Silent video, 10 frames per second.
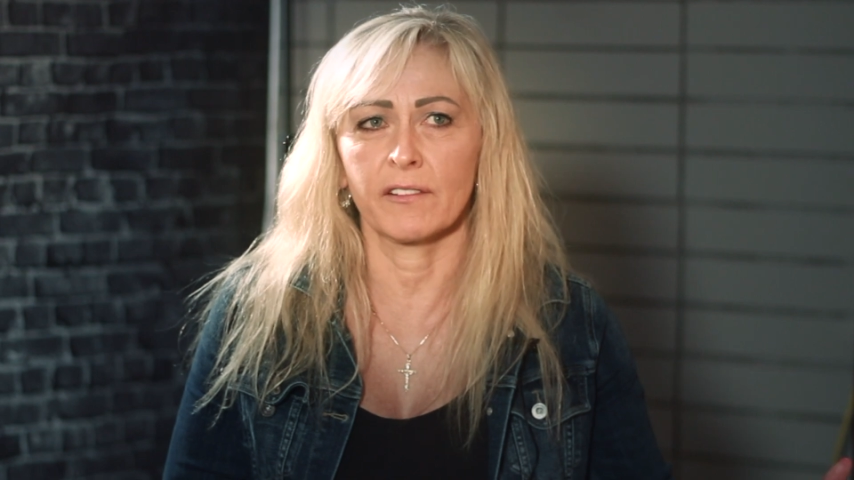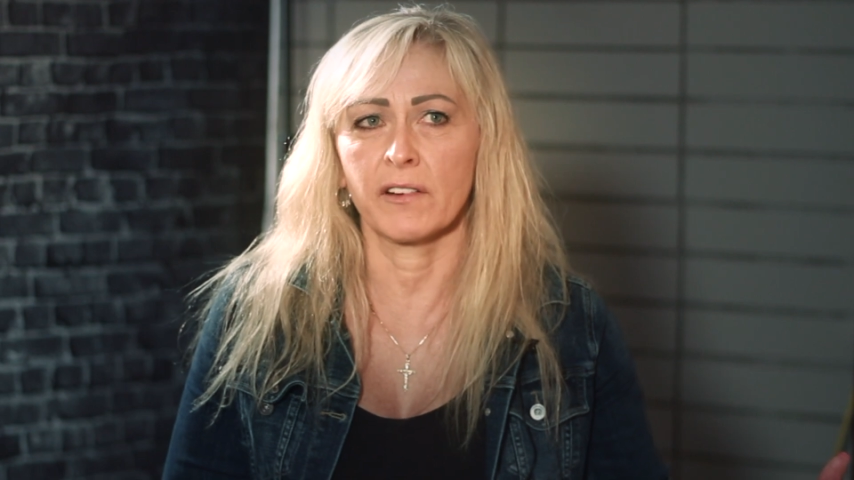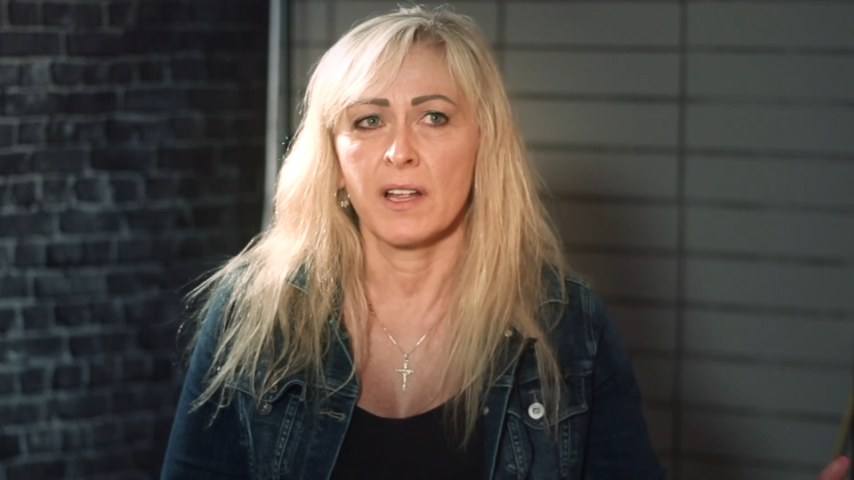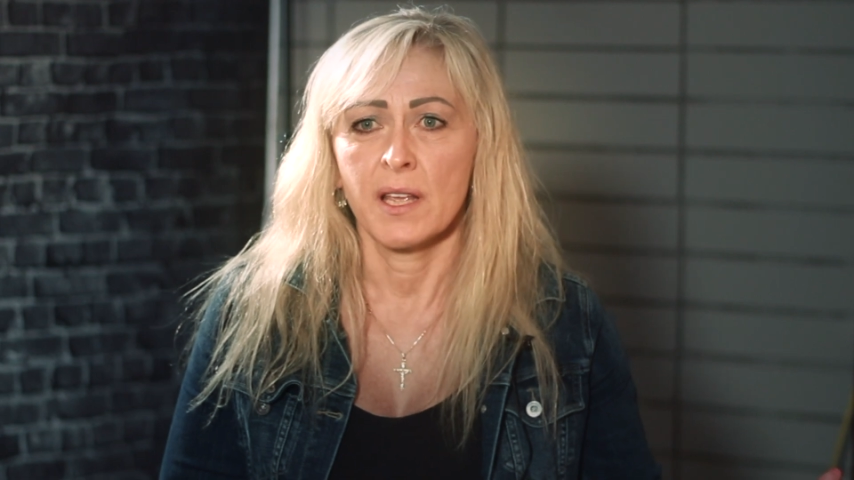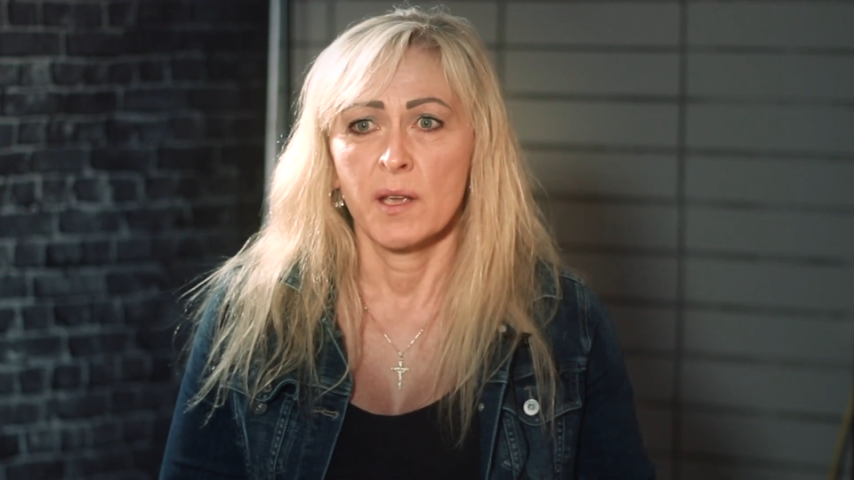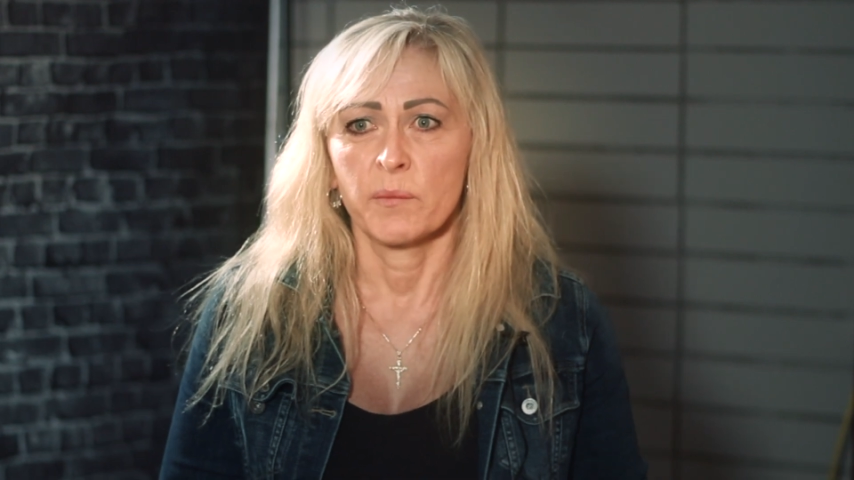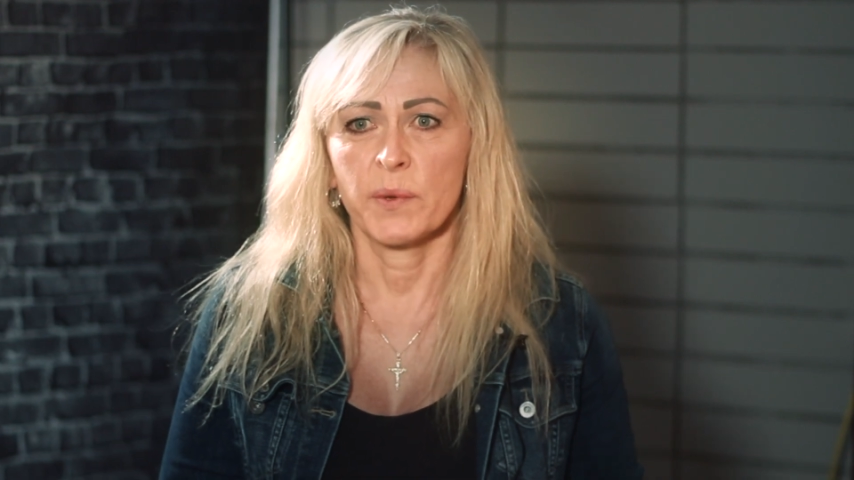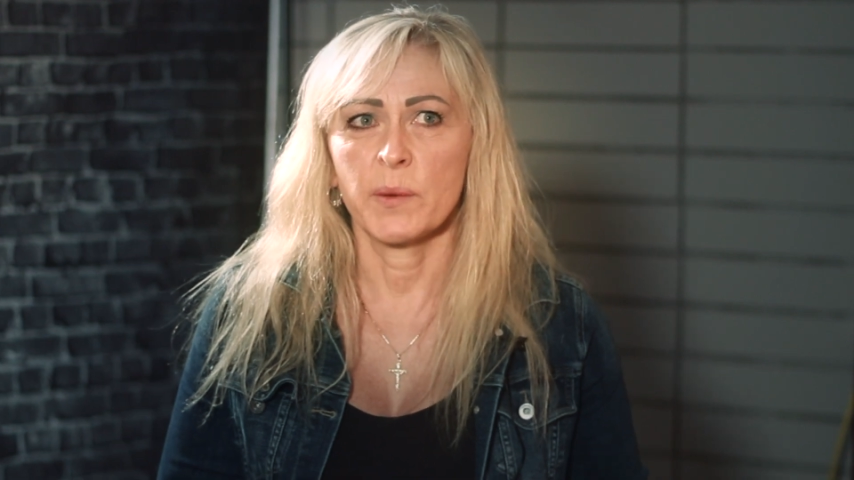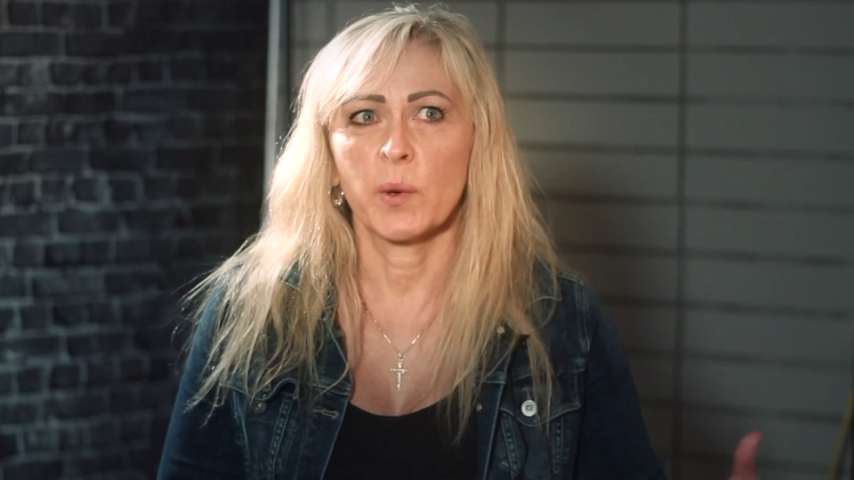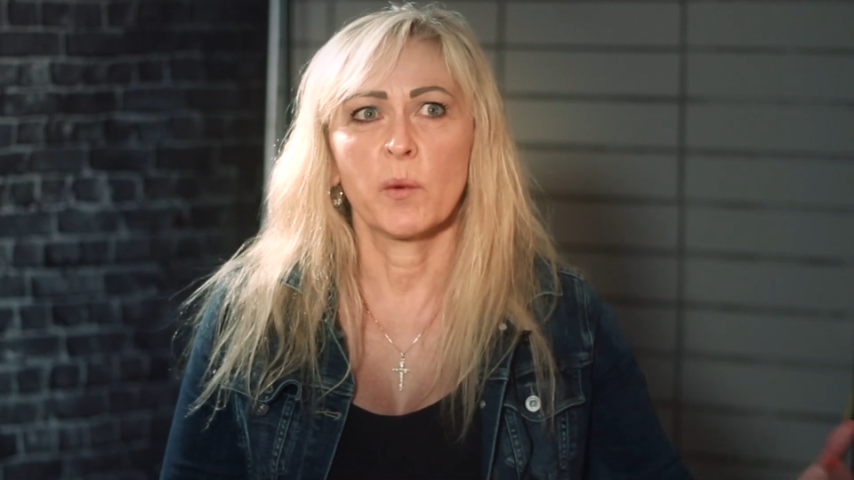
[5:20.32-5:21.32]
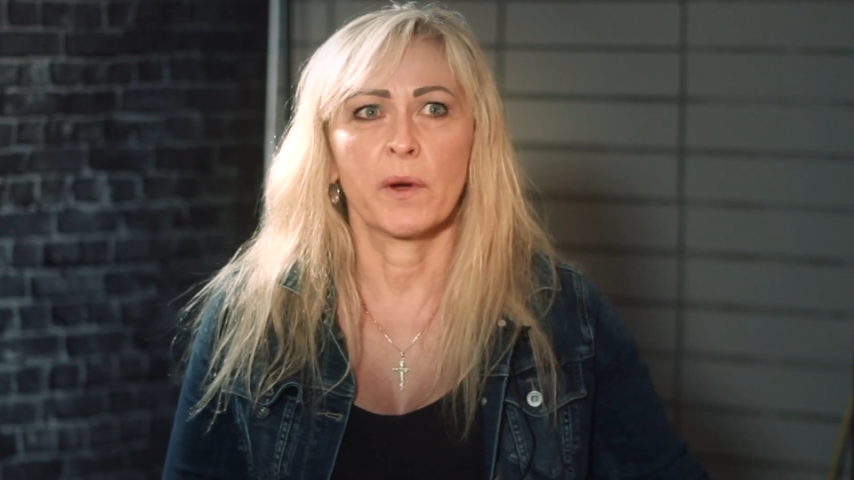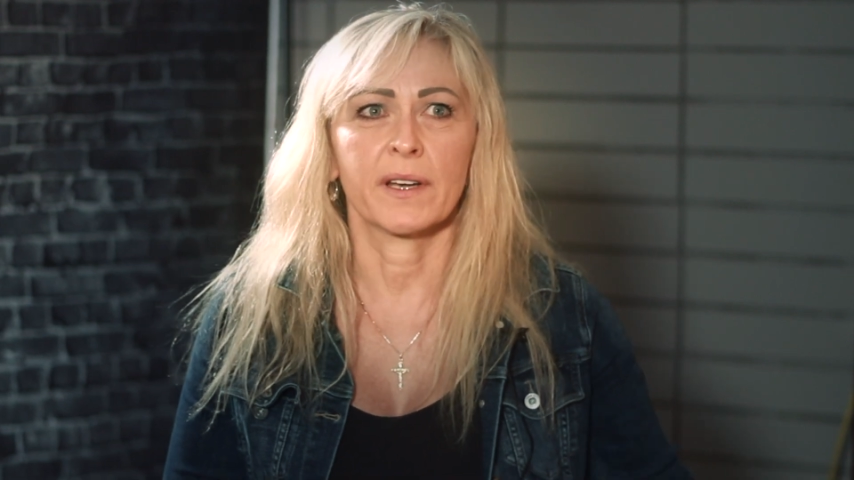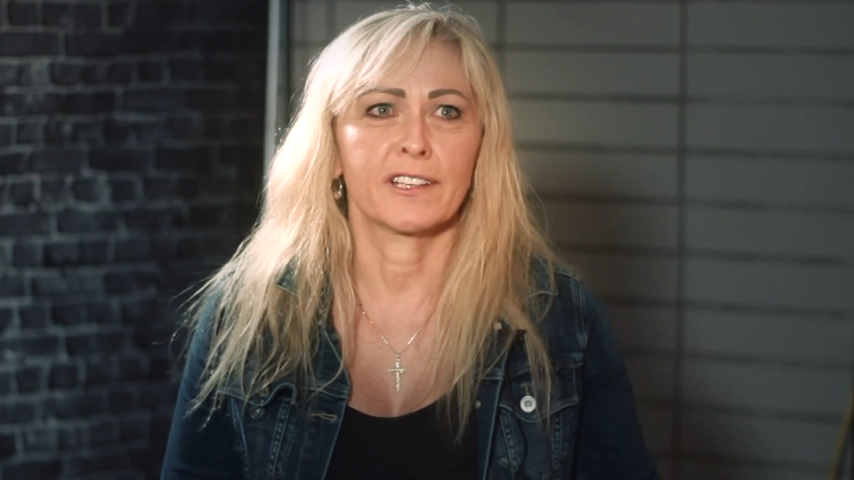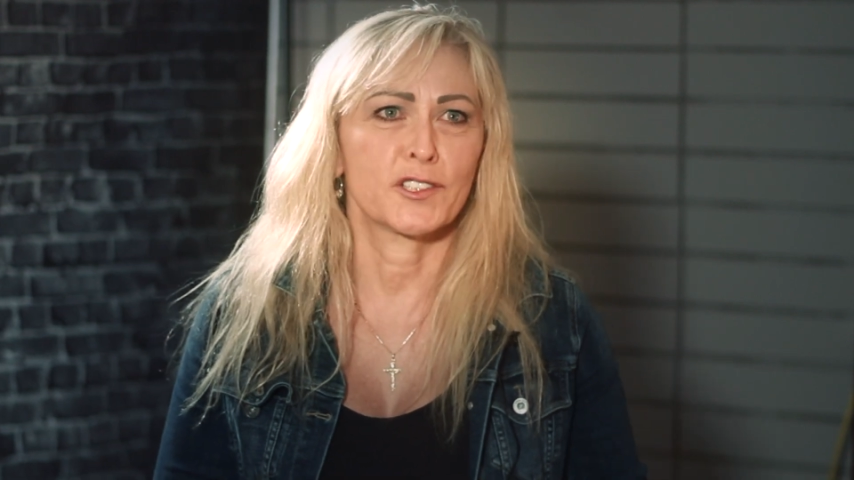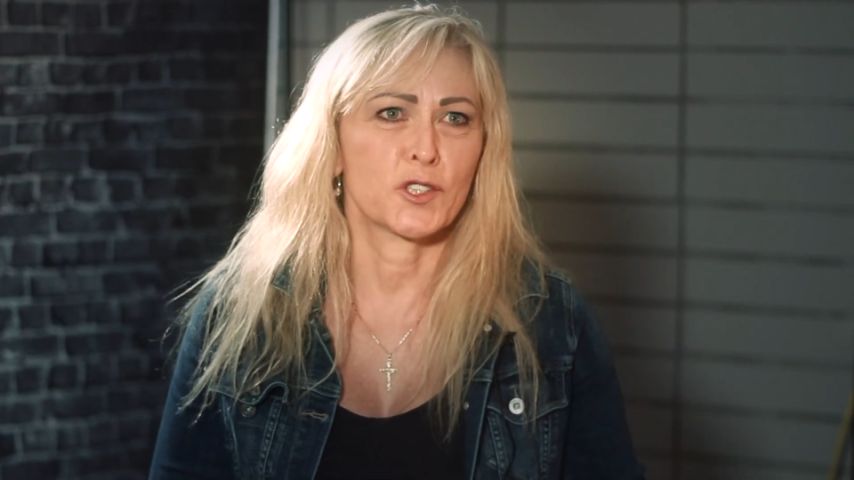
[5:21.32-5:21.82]
of people
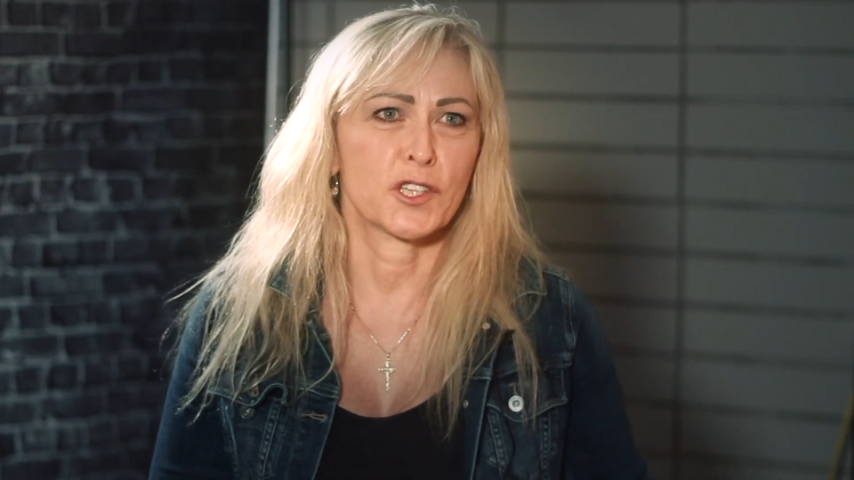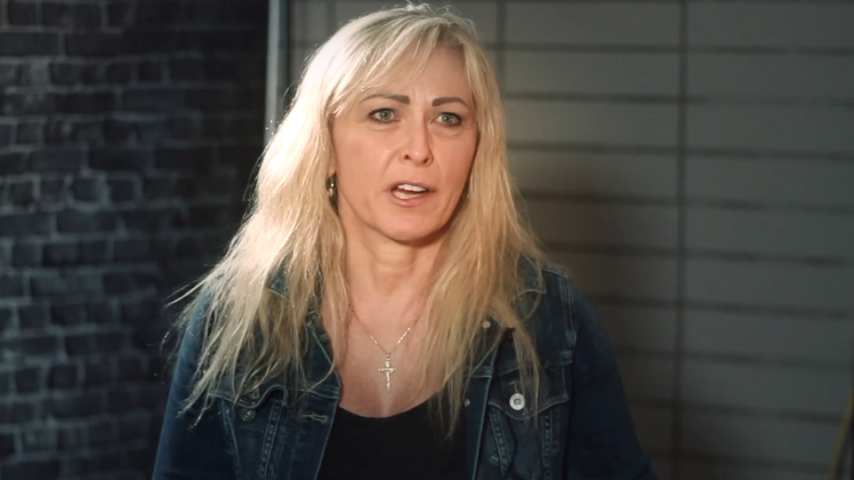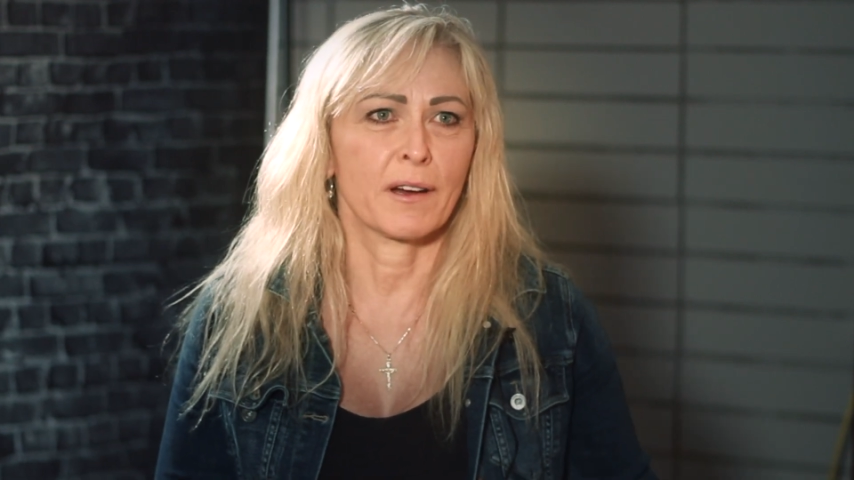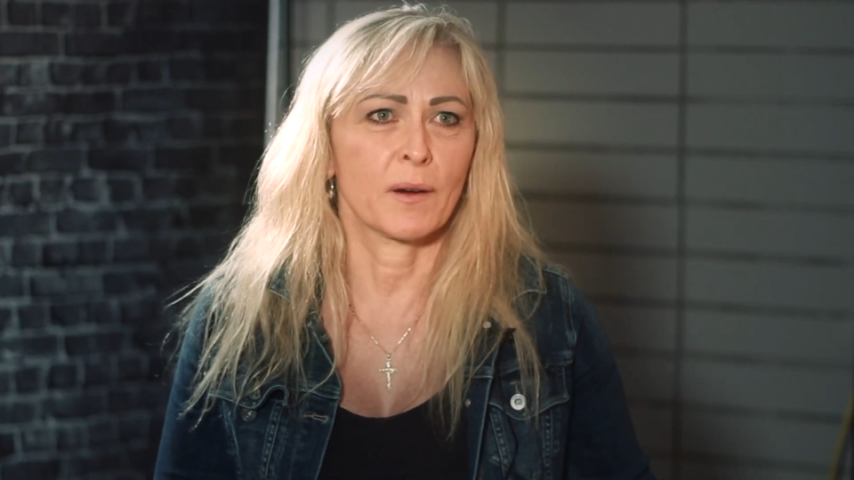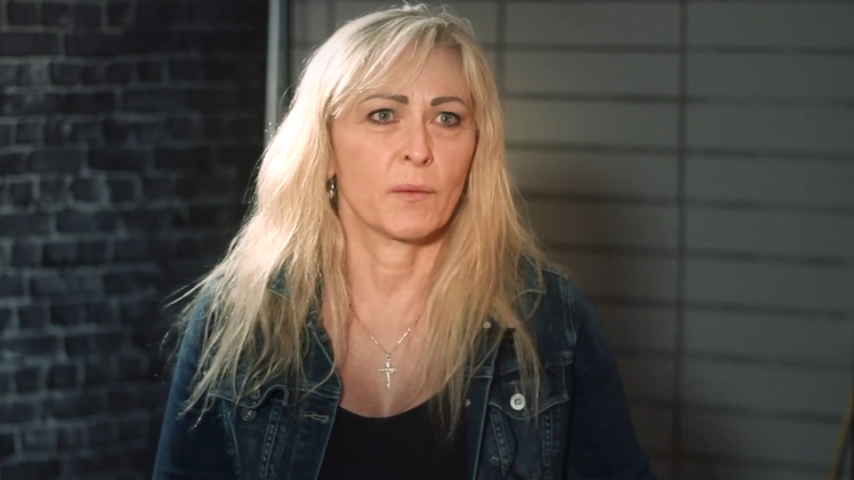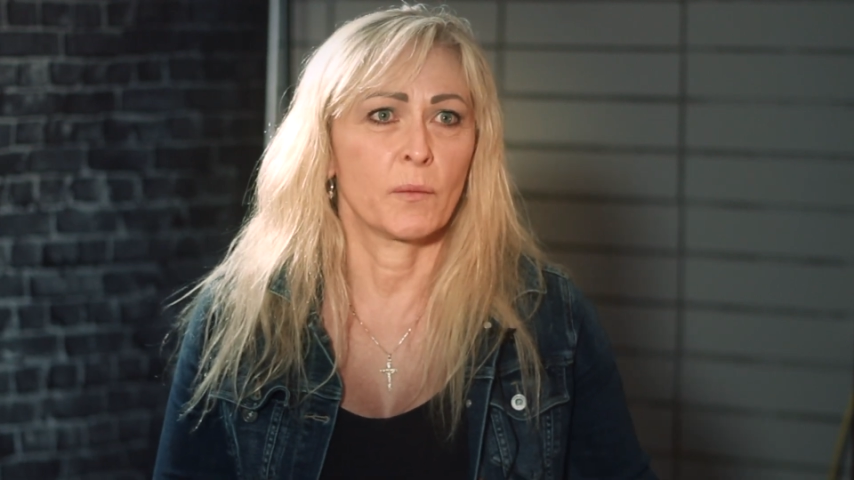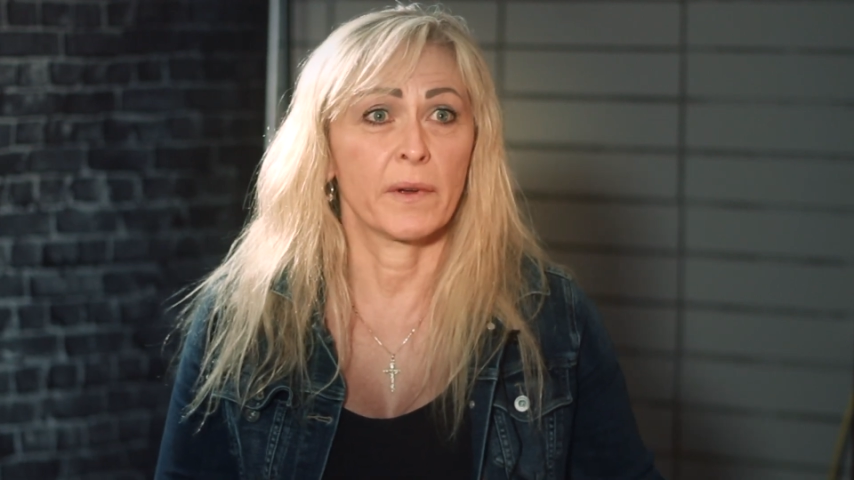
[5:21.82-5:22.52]
wanting to share